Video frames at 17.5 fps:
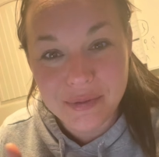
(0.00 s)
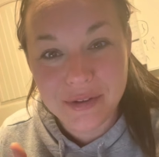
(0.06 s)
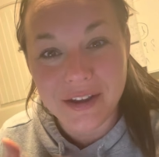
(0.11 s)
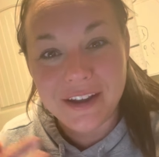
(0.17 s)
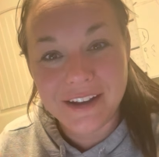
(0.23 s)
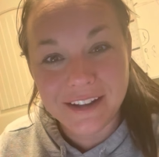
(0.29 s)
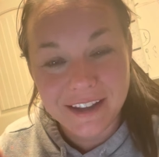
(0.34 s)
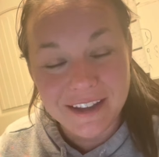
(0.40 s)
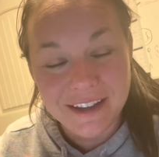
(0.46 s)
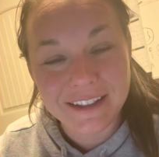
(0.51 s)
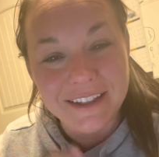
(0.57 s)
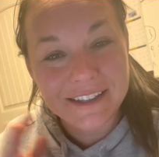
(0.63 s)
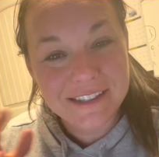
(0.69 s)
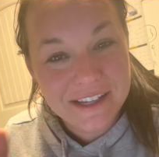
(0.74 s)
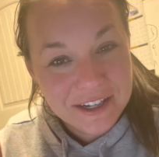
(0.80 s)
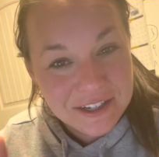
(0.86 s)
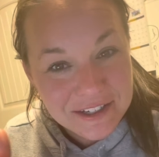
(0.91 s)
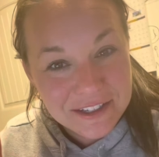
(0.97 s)
and like that's
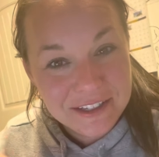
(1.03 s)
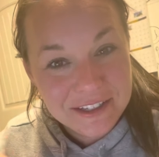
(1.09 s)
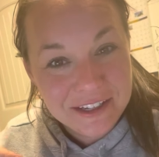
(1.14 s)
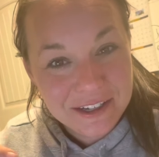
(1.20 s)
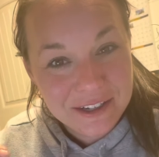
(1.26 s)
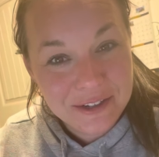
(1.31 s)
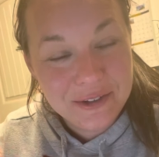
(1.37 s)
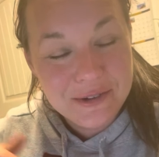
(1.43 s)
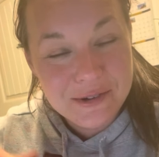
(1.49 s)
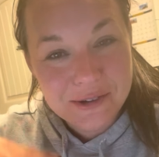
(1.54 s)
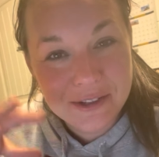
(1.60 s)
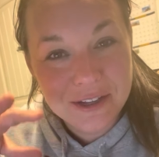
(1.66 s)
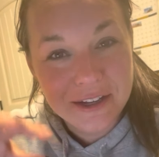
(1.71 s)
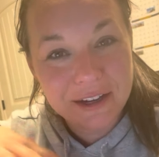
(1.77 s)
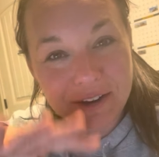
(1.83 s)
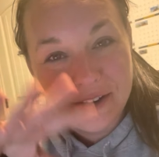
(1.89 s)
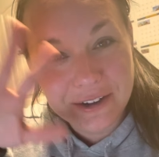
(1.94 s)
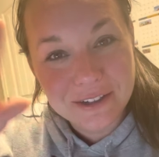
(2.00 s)
actually a whole
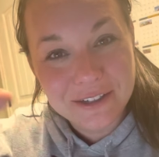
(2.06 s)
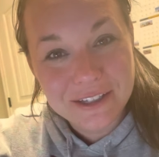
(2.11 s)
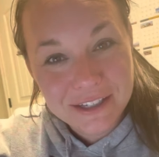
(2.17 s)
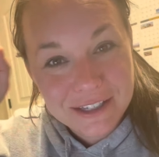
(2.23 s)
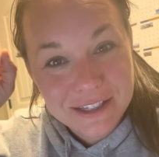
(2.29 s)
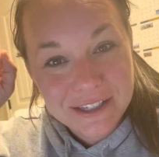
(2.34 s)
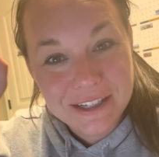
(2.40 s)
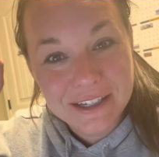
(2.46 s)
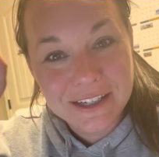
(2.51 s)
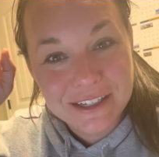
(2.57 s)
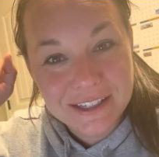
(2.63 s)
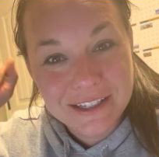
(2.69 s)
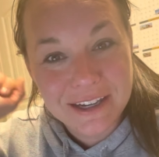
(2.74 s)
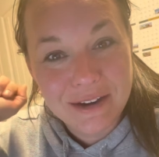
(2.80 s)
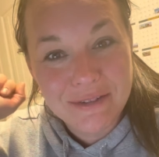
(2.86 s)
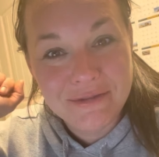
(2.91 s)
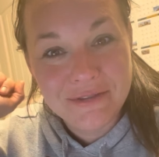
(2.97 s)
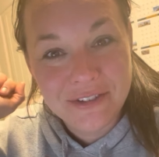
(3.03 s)
like artistic
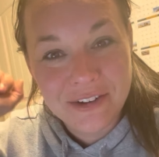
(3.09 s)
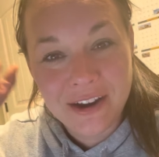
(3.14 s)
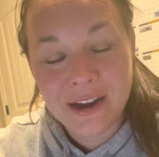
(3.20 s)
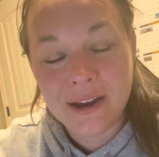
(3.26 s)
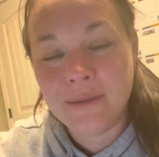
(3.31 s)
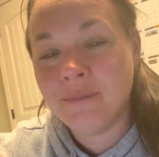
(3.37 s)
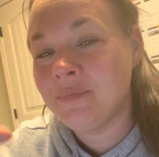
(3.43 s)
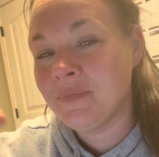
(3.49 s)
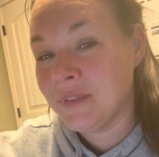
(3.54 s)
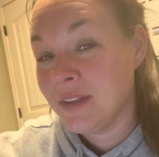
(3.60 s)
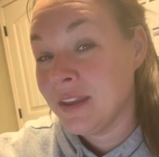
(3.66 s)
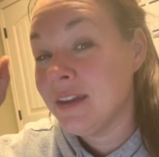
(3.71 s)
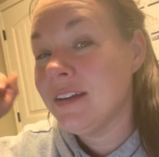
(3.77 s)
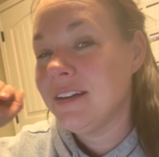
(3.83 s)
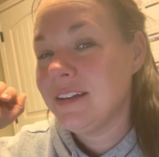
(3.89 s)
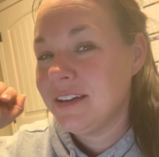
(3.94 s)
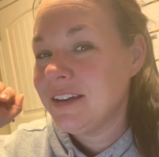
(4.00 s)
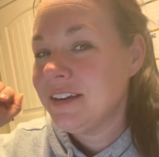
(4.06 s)
time frame
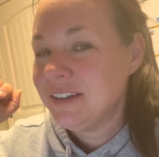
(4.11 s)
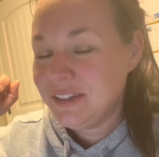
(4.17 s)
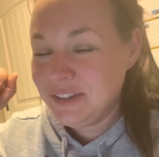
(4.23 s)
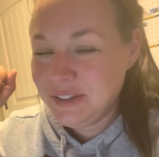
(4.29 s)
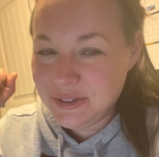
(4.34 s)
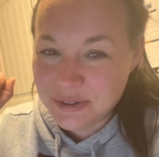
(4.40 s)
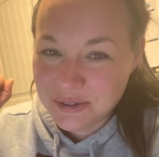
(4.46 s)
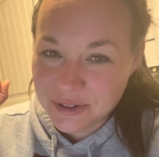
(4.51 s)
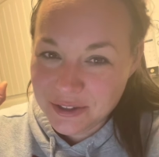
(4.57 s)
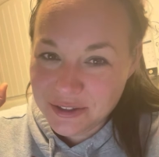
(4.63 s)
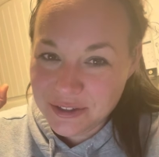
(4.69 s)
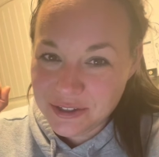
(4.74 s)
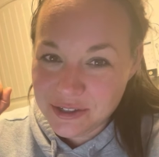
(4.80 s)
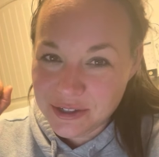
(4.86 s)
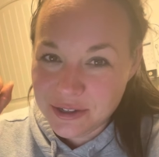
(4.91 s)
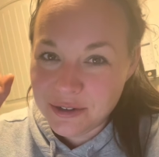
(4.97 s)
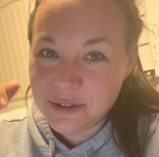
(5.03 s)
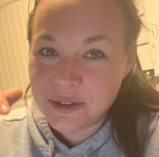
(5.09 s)
you'll get the
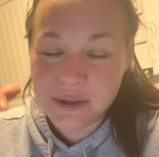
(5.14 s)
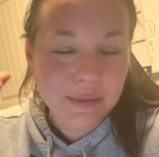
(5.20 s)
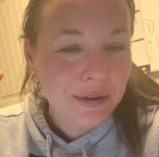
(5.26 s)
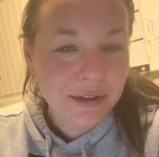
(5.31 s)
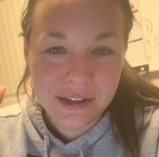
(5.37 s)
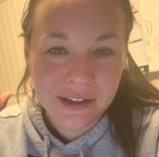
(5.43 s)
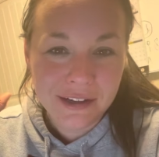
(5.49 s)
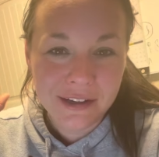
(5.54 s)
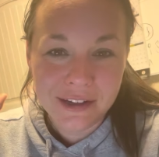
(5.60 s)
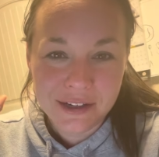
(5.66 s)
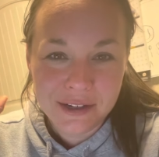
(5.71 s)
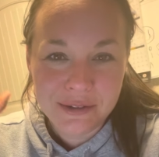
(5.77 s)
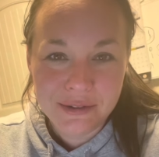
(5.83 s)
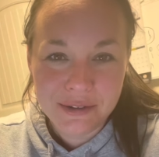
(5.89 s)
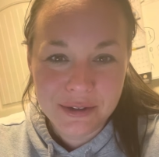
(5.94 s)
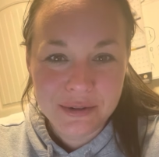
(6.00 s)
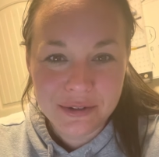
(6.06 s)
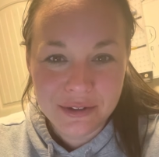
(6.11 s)
joke you probably didn't get it
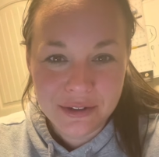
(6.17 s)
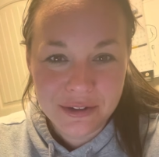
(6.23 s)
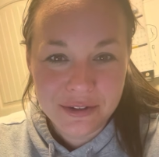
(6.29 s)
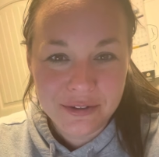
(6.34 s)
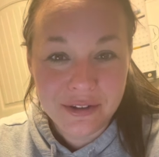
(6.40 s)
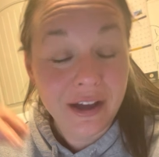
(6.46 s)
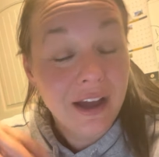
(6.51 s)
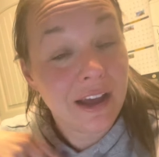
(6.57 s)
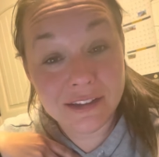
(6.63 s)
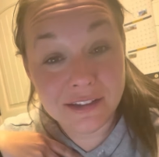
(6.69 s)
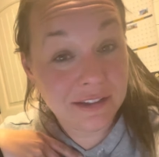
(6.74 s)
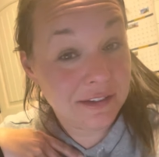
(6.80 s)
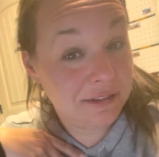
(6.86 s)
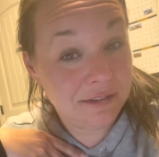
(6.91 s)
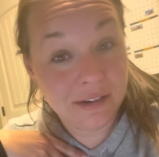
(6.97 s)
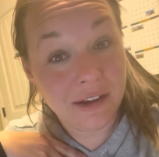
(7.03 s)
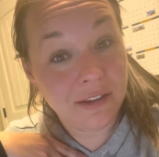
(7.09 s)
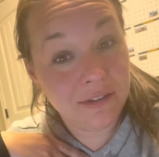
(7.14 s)
when you were little as
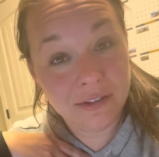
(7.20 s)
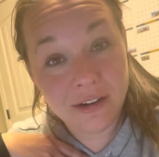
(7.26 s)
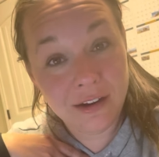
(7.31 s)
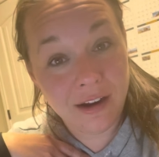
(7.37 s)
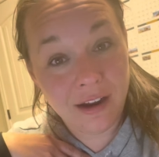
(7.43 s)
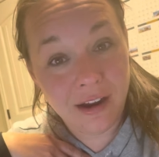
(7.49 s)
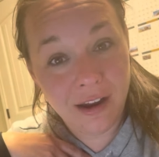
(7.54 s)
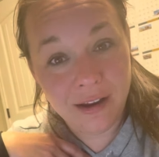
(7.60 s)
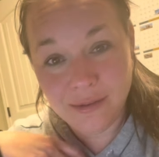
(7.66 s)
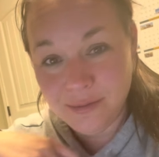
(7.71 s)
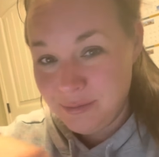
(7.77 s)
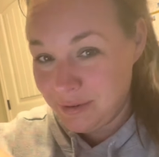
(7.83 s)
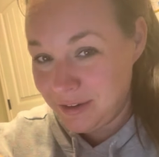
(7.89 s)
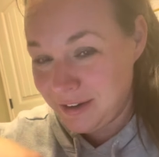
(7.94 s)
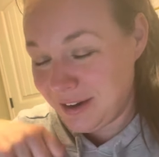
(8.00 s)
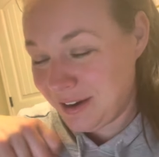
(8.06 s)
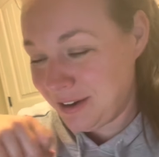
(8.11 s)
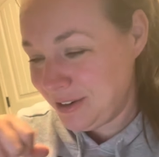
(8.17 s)
neither did i
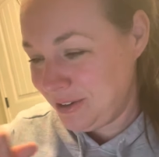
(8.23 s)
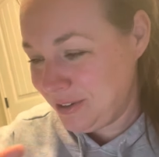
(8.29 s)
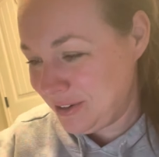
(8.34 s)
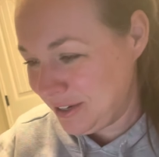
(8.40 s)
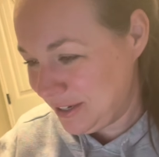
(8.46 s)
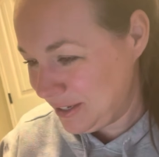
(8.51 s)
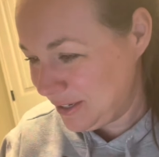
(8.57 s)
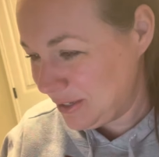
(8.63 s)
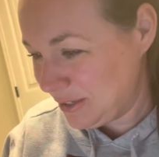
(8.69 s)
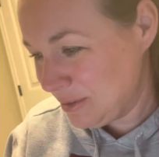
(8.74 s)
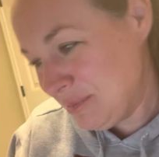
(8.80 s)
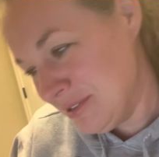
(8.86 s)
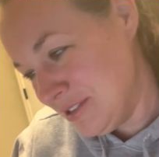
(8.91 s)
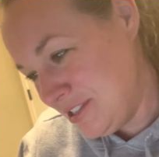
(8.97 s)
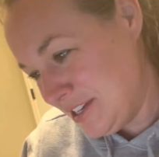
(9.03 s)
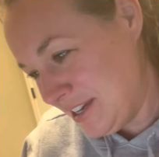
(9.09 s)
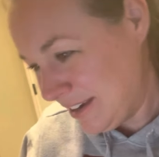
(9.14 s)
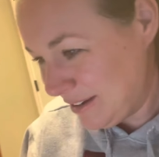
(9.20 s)
but now you can get it and
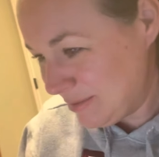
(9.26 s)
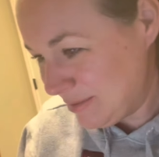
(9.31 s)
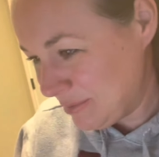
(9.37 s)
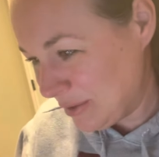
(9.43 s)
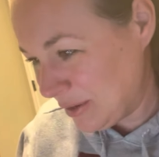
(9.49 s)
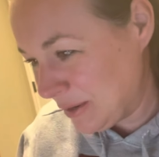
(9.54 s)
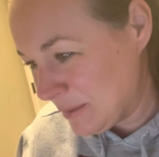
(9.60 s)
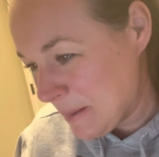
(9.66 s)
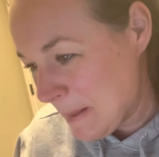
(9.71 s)
appreciate it but